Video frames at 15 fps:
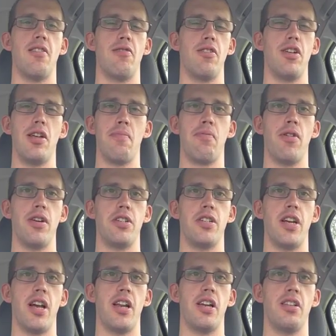I really
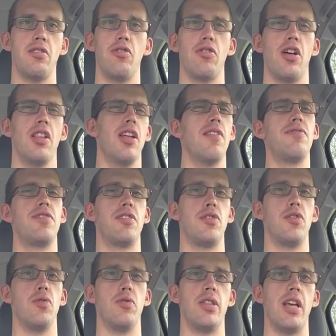appreciate it. Look, I love
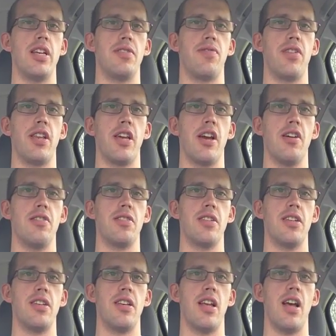doing these
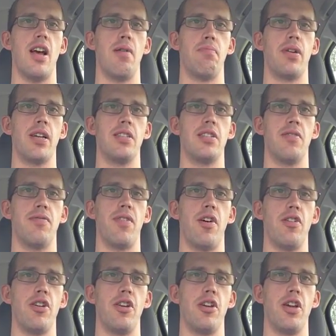videos and bringing some
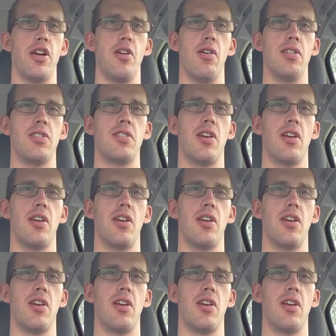value to you guys.